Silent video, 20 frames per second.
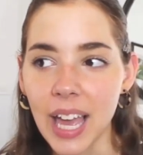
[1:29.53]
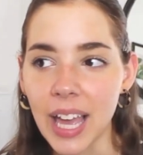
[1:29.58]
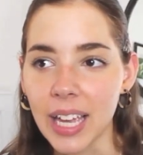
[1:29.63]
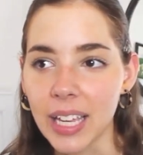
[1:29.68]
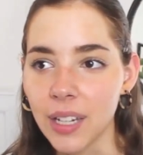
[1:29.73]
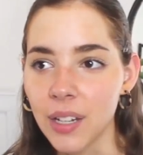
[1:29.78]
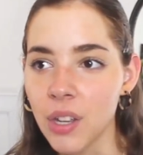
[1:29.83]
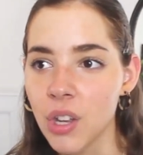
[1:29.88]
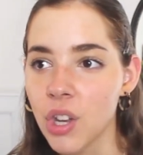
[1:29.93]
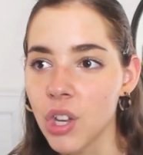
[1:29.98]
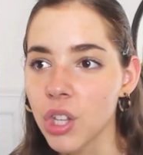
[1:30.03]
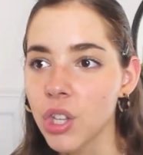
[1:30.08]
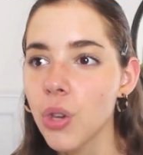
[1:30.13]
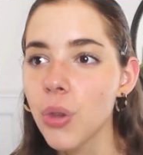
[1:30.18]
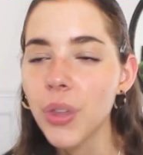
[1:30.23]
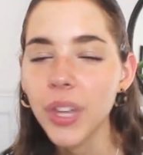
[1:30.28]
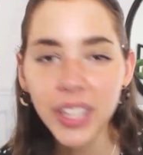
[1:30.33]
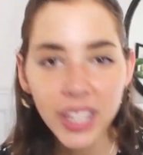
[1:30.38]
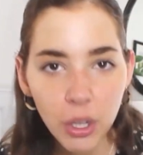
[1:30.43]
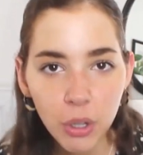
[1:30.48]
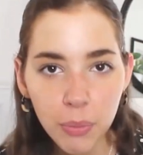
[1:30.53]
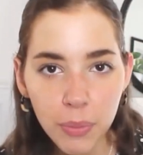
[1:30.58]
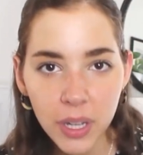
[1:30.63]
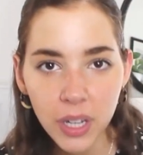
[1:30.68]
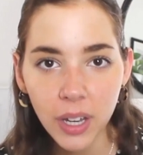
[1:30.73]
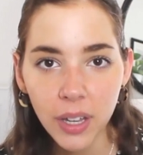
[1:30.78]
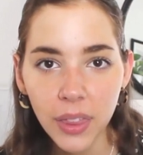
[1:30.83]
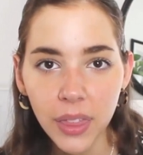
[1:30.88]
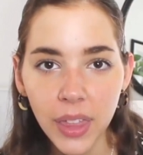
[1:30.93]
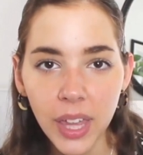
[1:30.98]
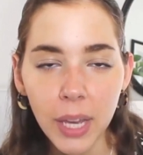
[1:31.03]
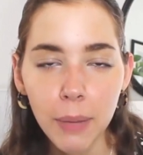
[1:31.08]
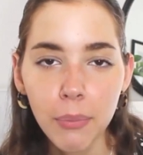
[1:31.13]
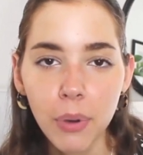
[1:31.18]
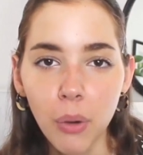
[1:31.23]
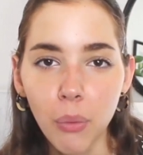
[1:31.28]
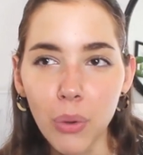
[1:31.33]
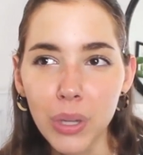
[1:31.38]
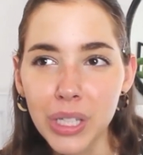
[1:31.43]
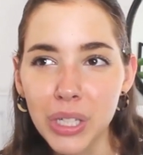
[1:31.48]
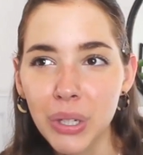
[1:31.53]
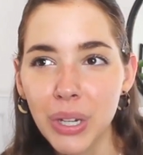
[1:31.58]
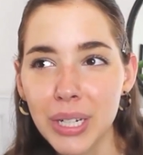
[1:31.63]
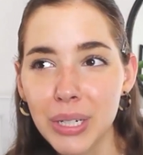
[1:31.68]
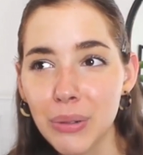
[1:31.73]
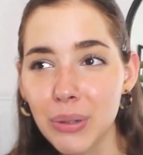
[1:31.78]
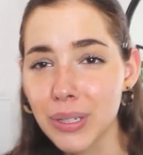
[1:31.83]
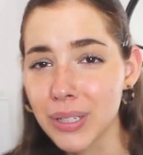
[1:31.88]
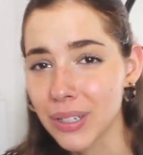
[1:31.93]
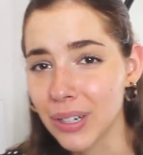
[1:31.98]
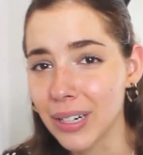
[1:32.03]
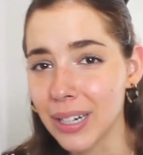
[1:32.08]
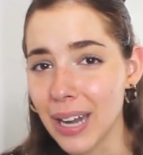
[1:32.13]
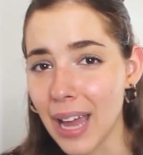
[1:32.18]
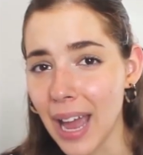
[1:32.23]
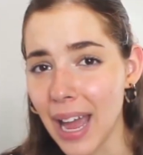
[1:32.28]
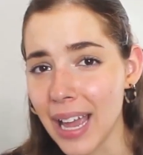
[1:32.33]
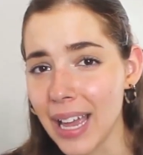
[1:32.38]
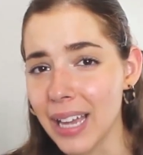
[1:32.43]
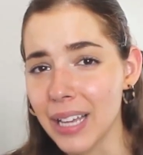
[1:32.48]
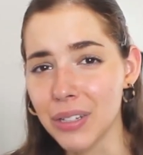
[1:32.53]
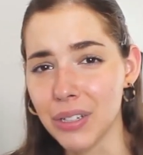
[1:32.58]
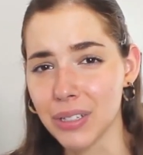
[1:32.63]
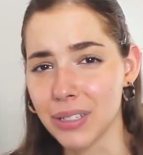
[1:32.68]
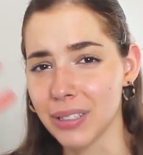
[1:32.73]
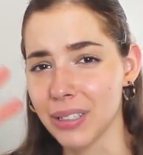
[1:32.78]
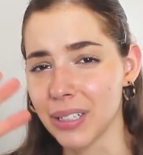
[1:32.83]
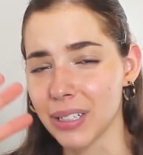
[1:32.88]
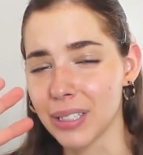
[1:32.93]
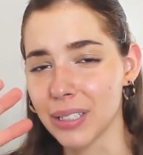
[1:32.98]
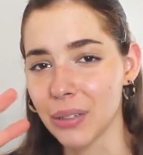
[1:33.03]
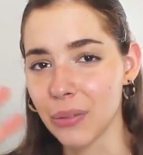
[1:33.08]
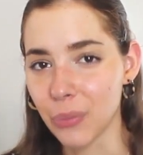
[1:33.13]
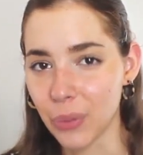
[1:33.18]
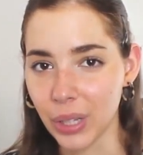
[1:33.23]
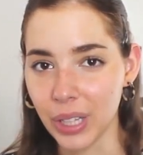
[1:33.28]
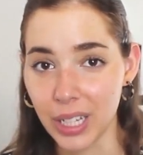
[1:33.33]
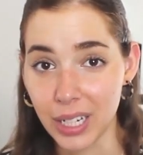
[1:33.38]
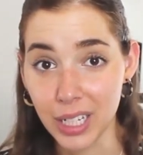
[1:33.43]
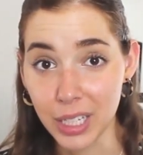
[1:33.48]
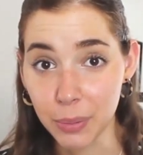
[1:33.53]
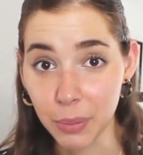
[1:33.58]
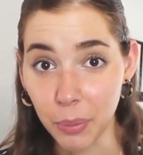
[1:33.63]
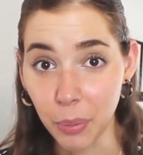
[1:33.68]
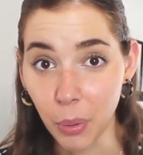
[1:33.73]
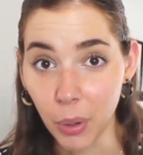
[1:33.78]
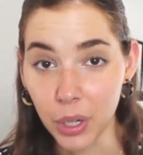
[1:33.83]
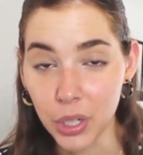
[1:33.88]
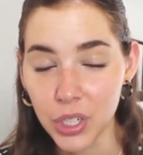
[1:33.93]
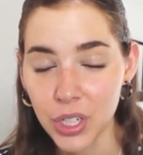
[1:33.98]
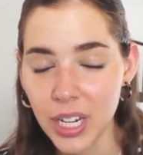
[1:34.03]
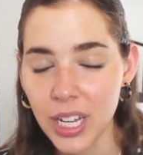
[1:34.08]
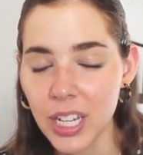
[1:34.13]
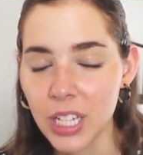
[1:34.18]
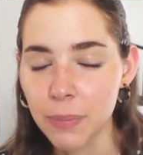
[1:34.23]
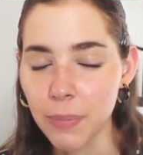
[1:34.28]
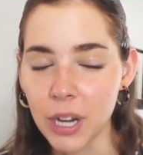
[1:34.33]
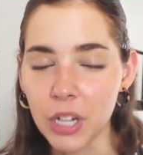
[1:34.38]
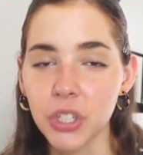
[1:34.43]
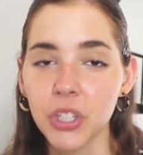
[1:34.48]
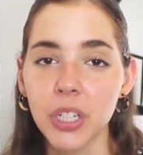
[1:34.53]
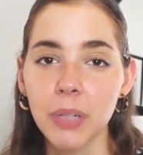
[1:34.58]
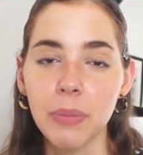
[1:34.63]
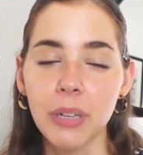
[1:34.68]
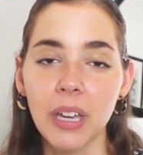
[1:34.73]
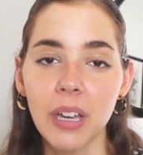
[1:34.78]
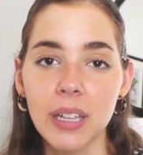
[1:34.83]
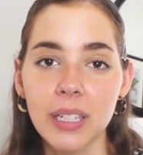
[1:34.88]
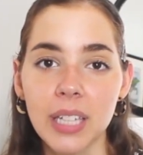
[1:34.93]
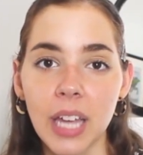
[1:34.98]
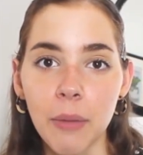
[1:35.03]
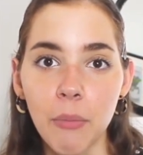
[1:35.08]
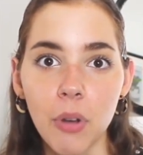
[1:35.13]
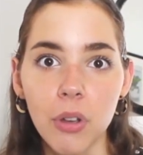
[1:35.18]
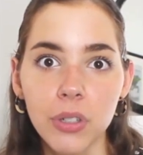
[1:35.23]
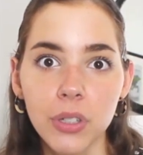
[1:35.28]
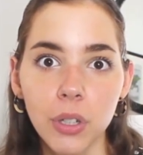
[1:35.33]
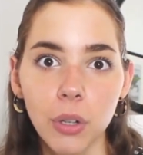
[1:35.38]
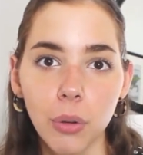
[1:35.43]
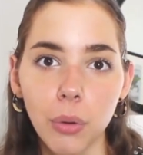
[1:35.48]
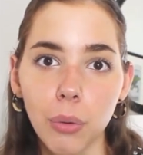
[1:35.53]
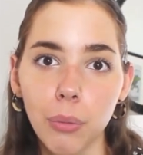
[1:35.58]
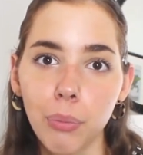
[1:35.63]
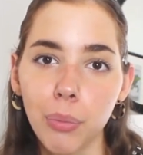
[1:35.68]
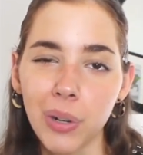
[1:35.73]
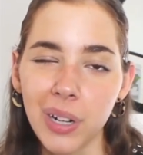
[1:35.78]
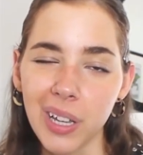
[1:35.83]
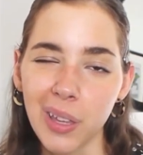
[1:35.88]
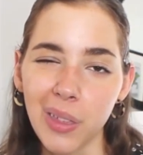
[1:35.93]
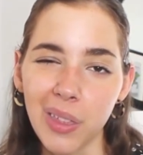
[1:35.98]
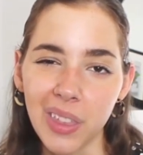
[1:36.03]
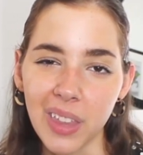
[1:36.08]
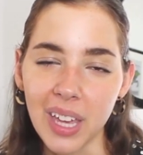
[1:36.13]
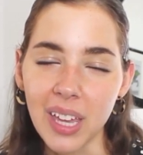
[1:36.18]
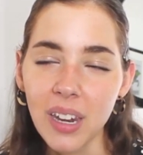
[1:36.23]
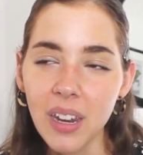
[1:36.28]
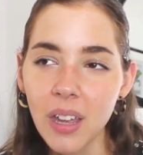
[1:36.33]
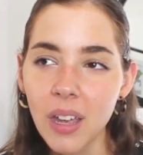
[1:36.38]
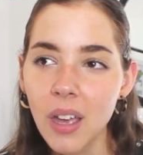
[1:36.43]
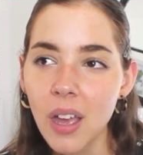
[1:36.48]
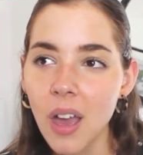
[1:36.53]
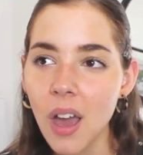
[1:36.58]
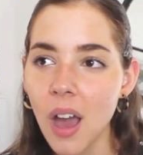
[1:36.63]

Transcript: and you think that would be a good thing, but once you get to a certain height, it just looks really disproportionate, especially because I'm also pretty thin.